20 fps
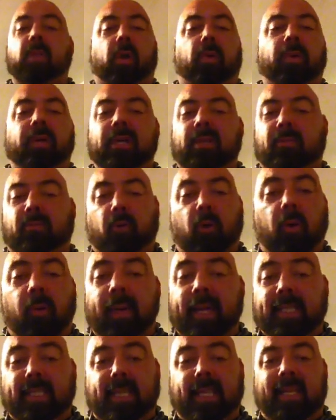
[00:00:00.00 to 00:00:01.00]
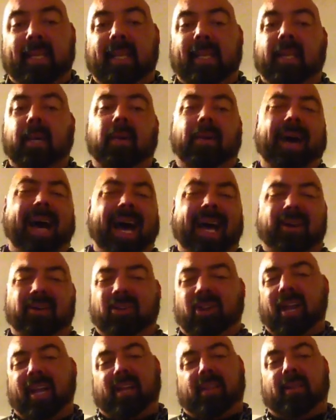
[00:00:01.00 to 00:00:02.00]
Don't get 4 weeks in and then go, I
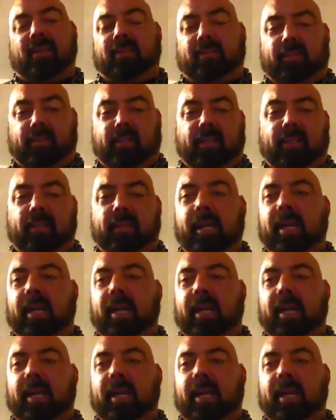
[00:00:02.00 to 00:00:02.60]
don't like this,